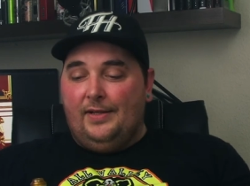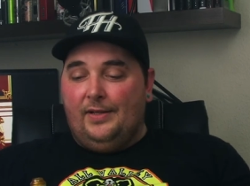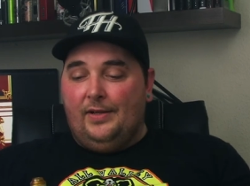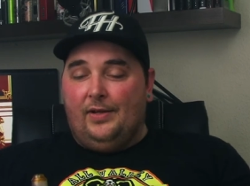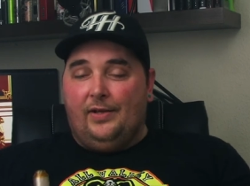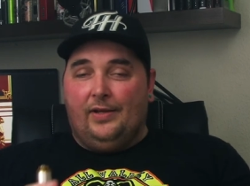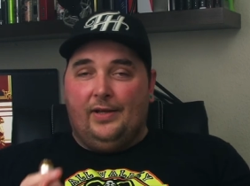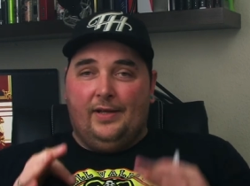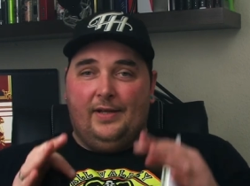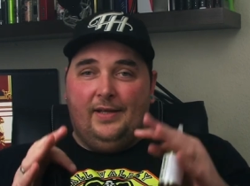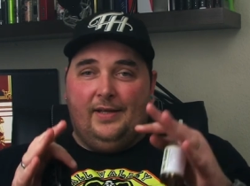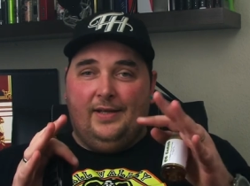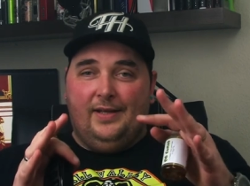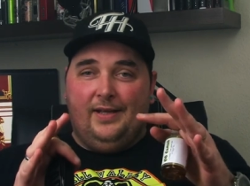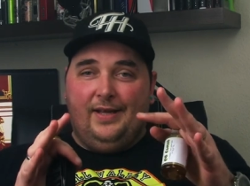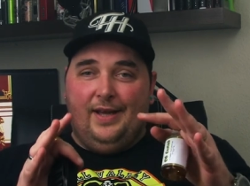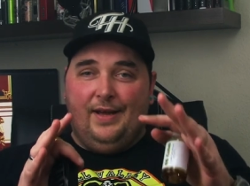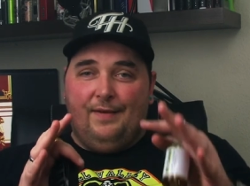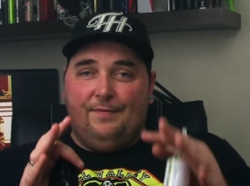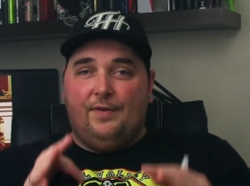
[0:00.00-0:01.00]
Now,
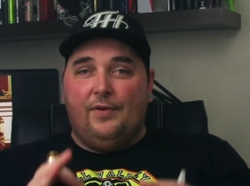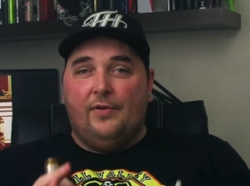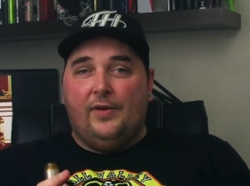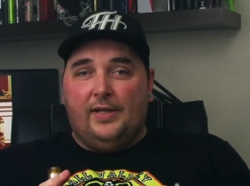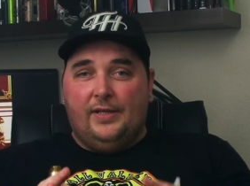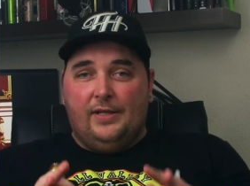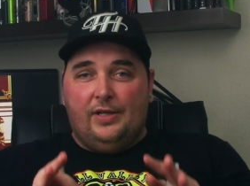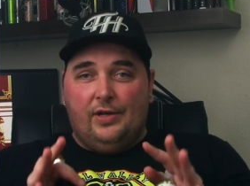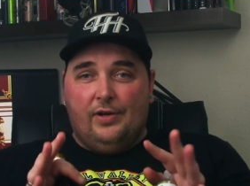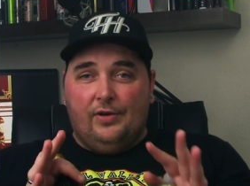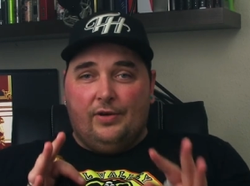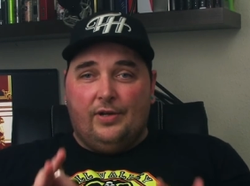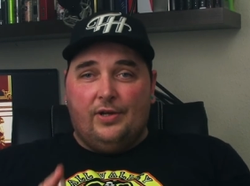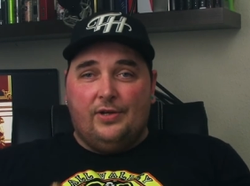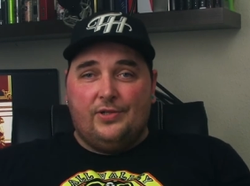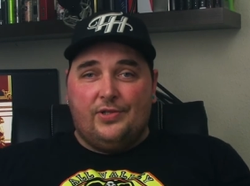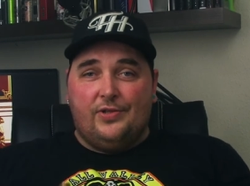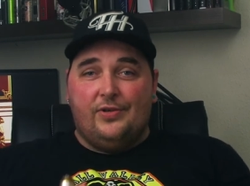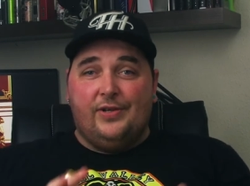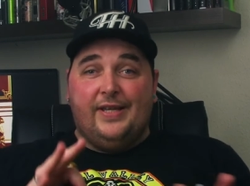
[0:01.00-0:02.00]
if you're into your
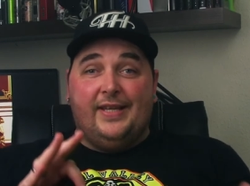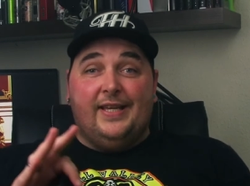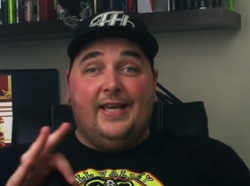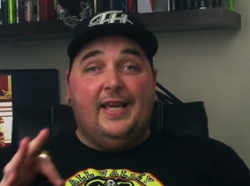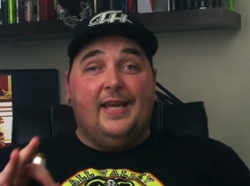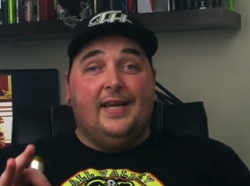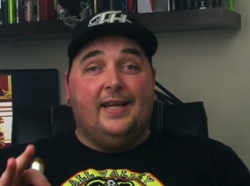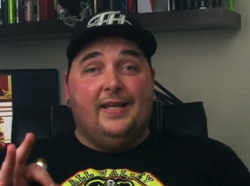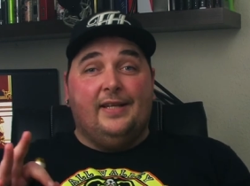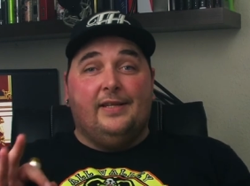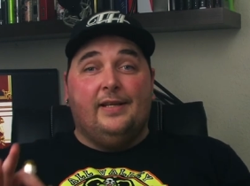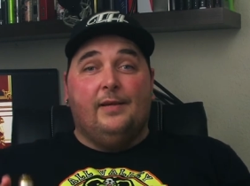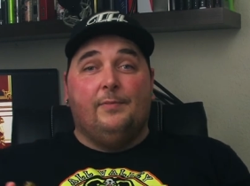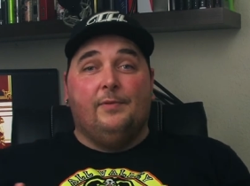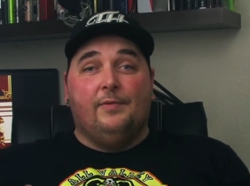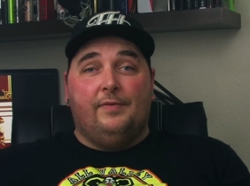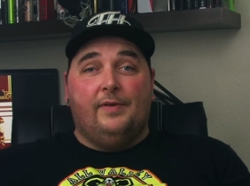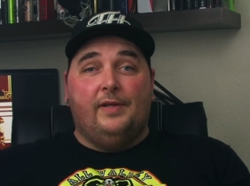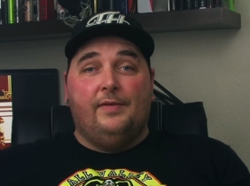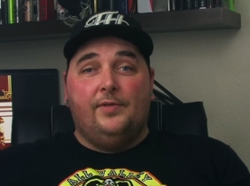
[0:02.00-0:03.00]
custardy, cakey type
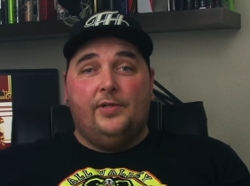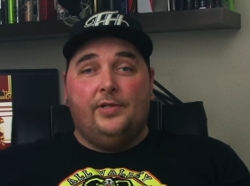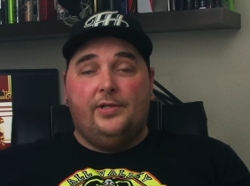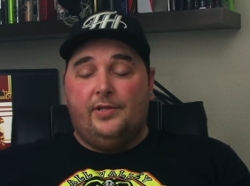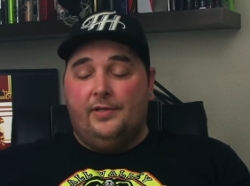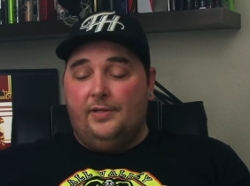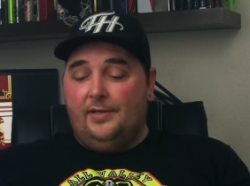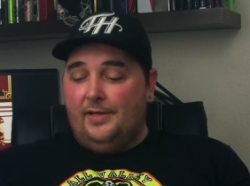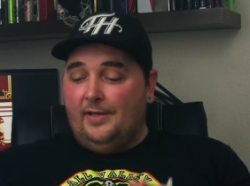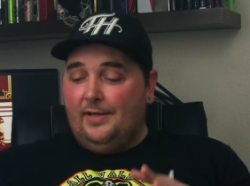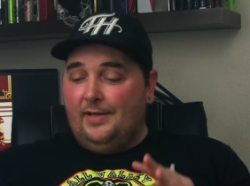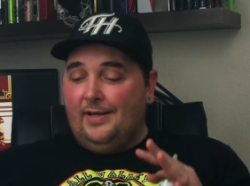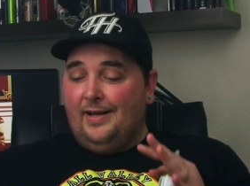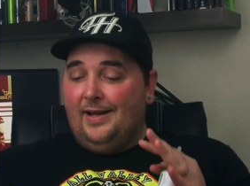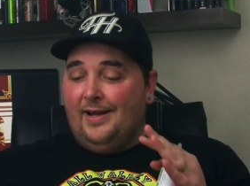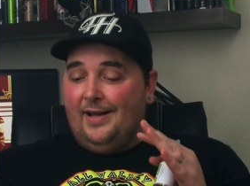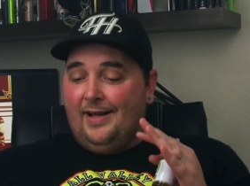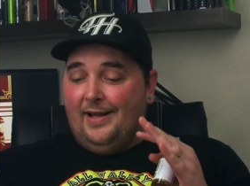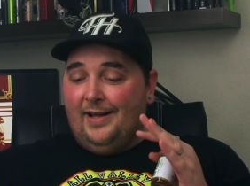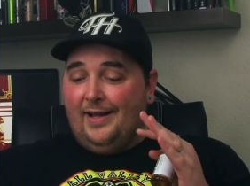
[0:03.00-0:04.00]
of flavors,
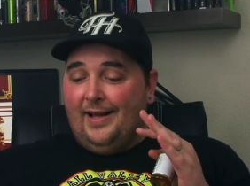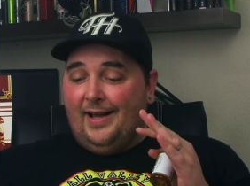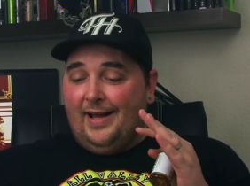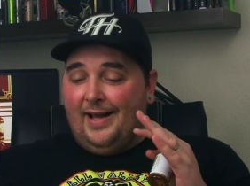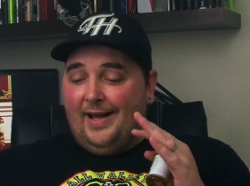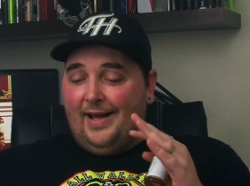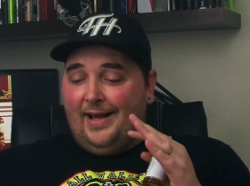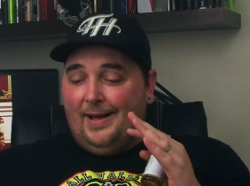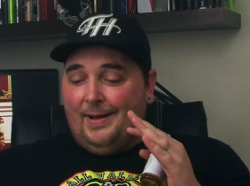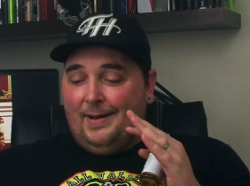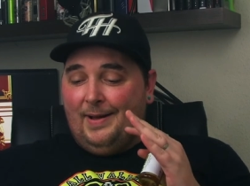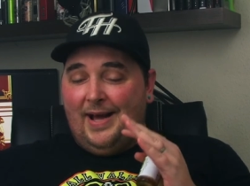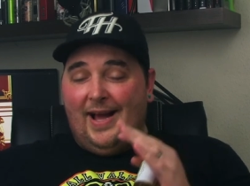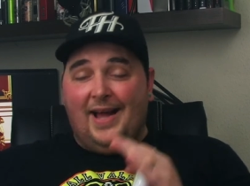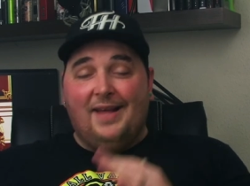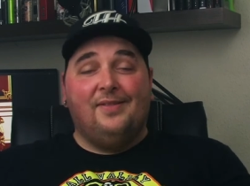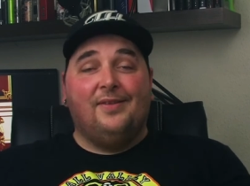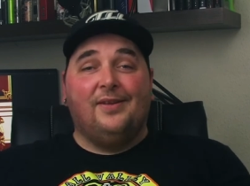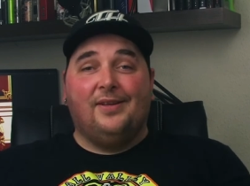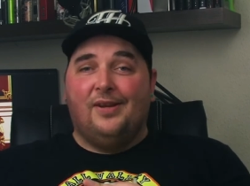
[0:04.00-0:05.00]

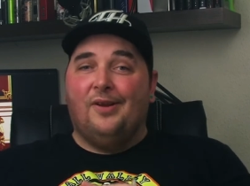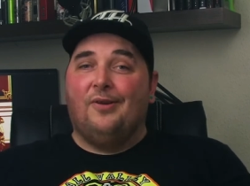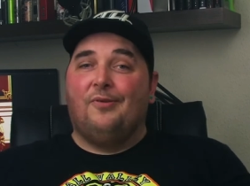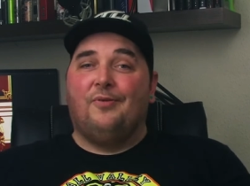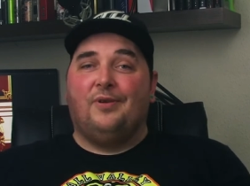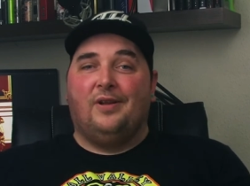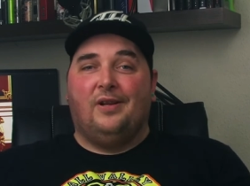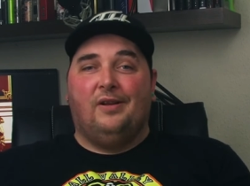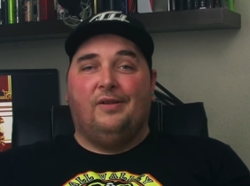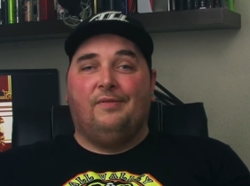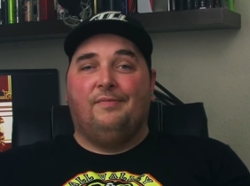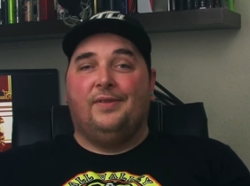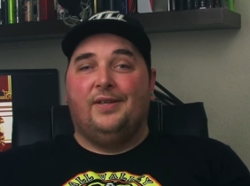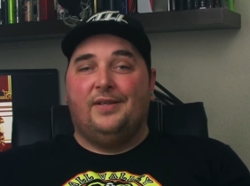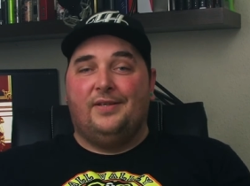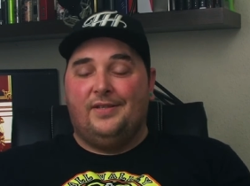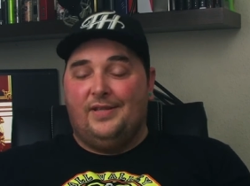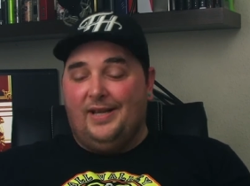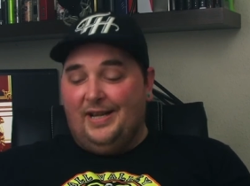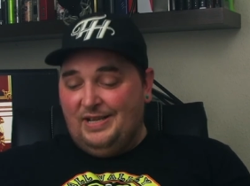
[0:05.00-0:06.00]
I think you're gonna love
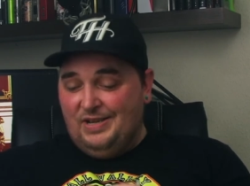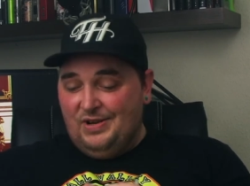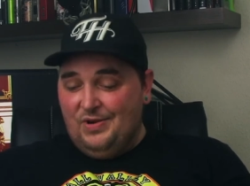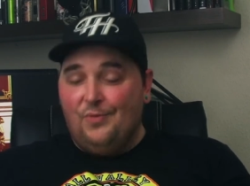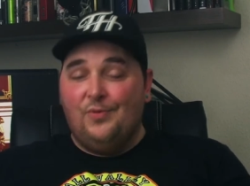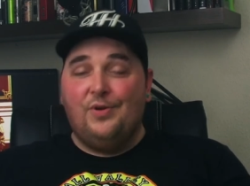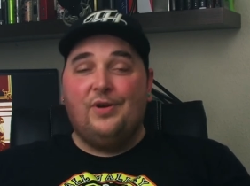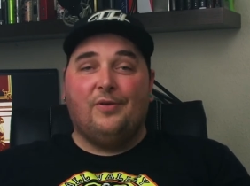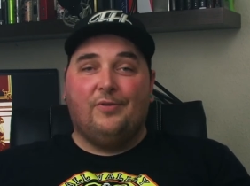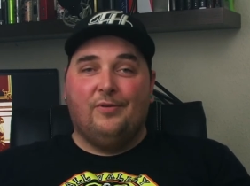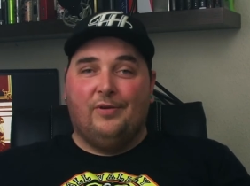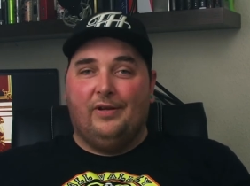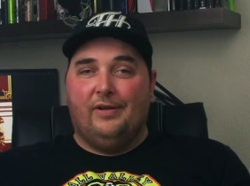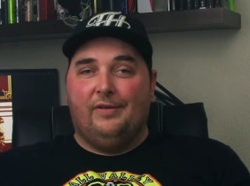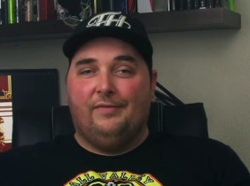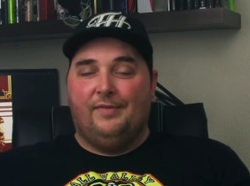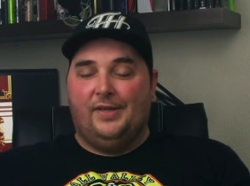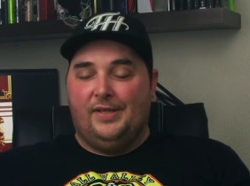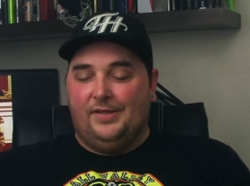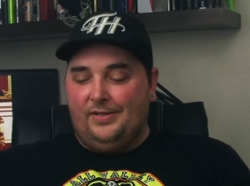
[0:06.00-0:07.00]
this. I know you're gonna
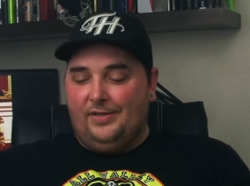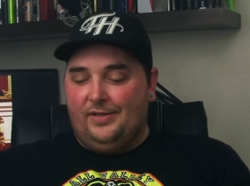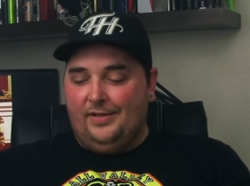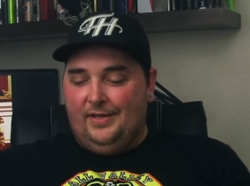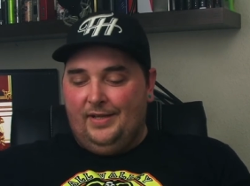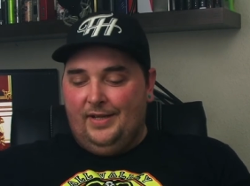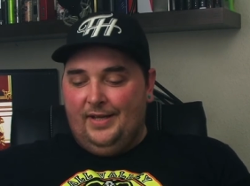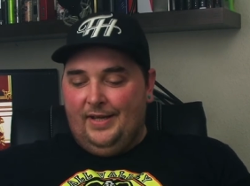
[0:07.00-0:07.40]
love this.